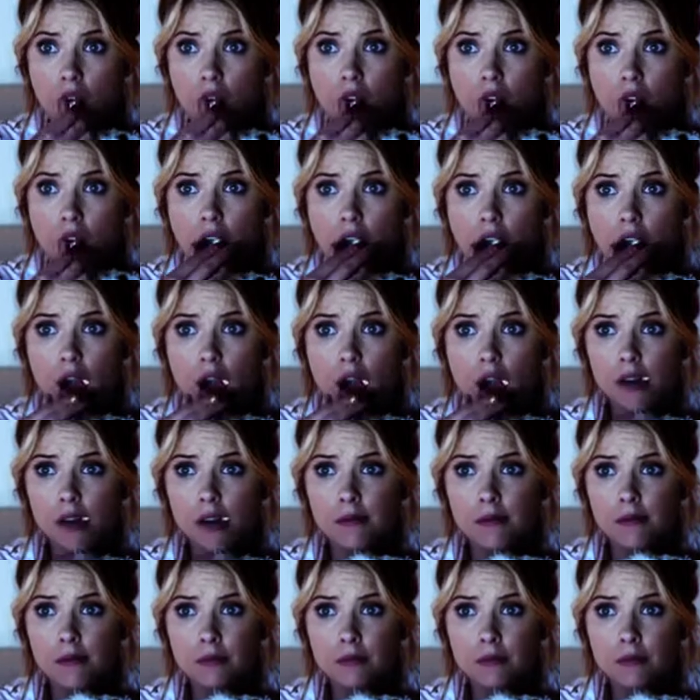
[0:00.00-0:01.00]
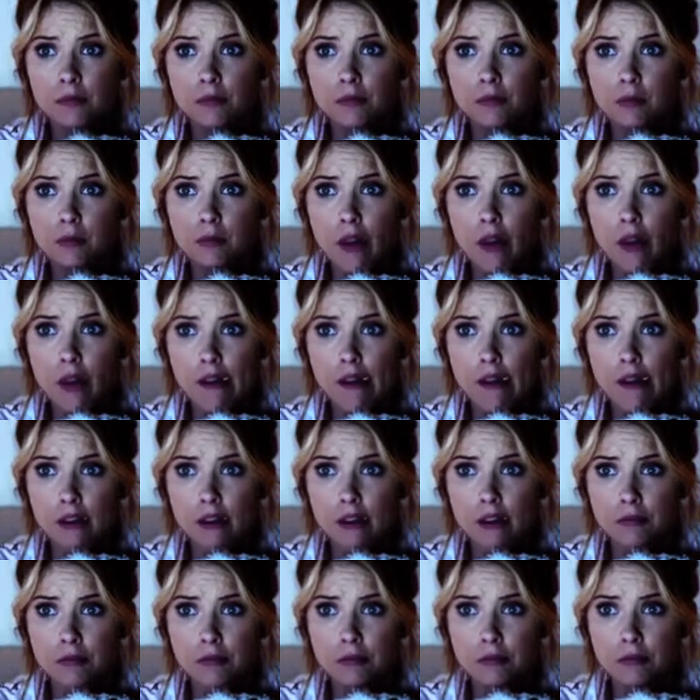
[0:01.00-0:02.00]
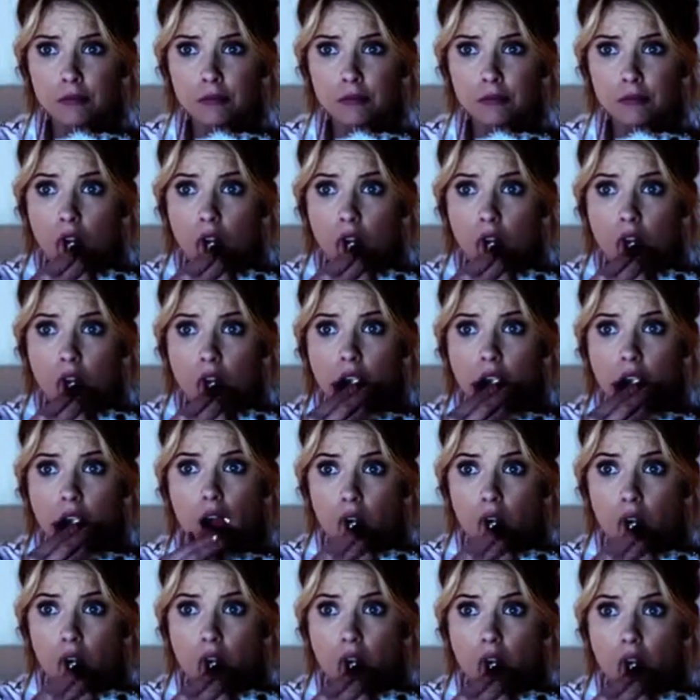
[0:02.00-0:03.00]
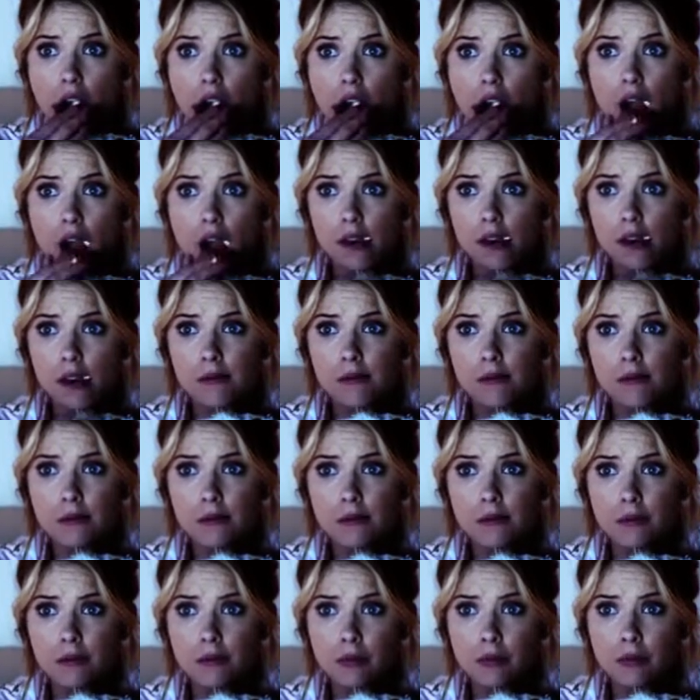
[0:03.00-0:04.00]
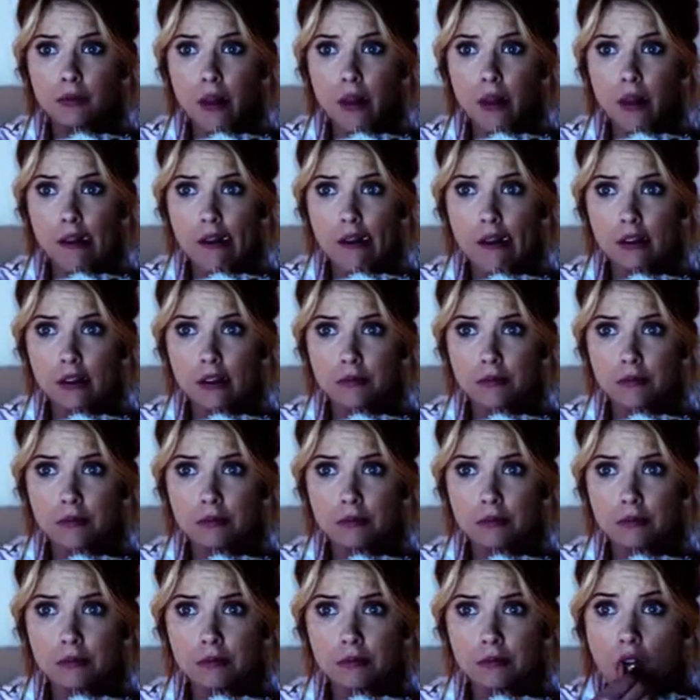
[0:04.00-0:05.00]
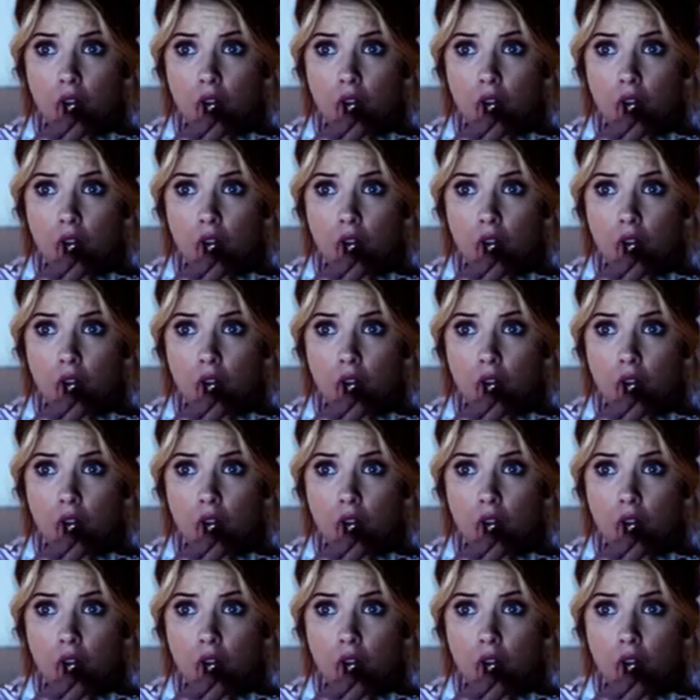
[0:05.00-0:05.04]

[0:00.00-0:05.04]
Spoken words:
It's to do with your piece earlier about getting naked in the line of duty.